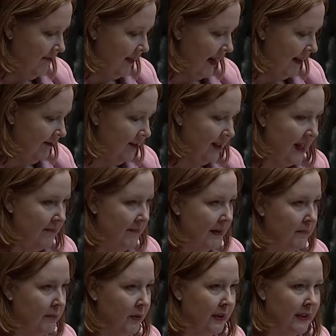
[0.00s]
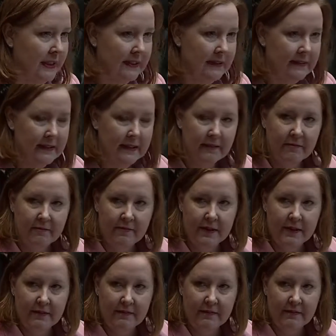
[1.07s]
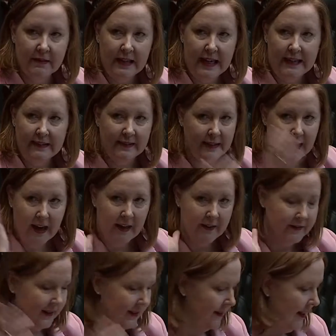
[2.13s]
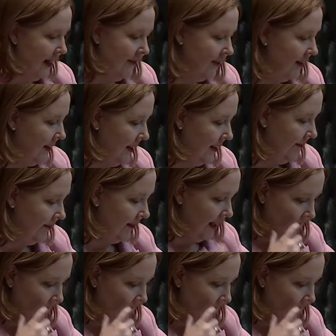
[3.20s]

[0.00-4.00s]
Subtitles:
They sent me booties and headscarves and everything.